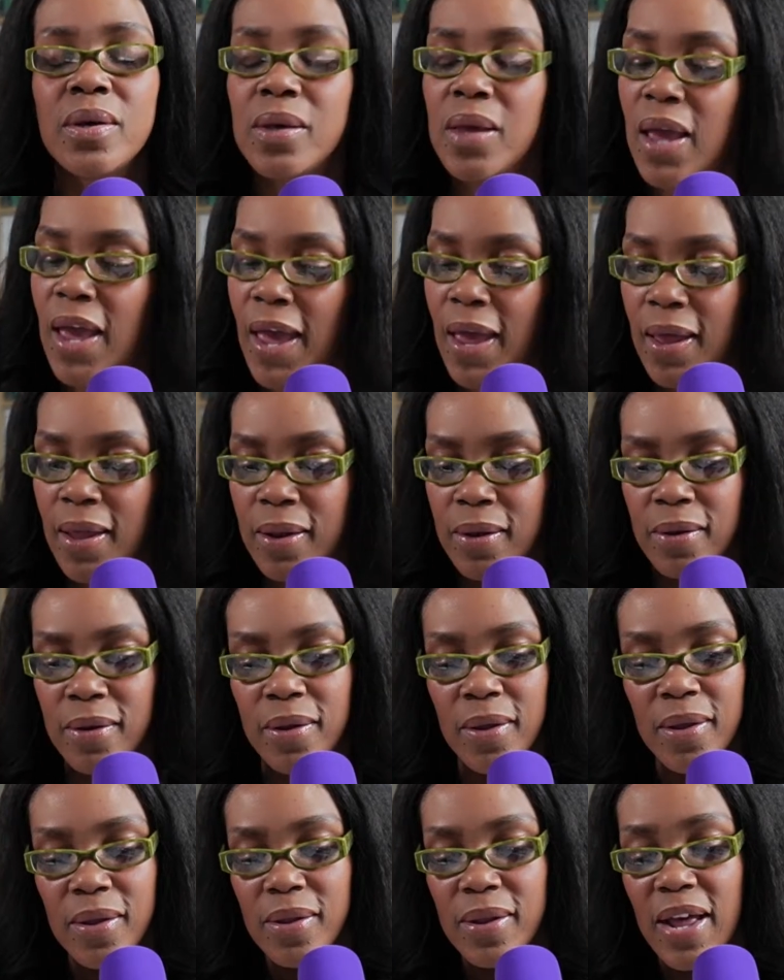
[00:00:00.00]
And
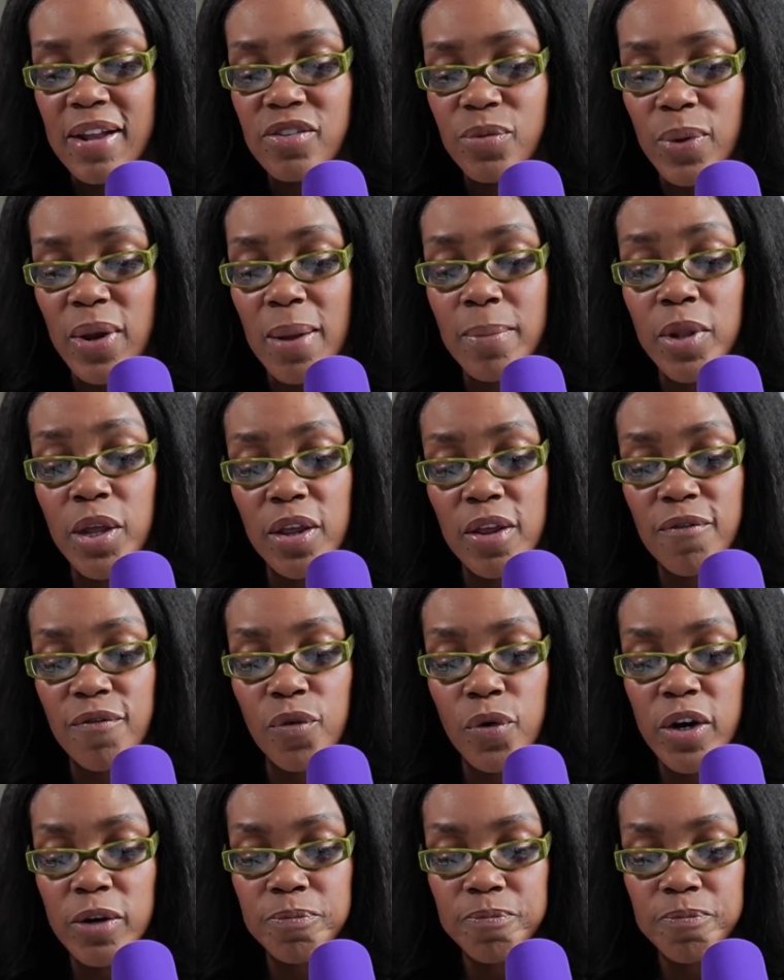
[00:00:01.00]
that's what I'm looking for.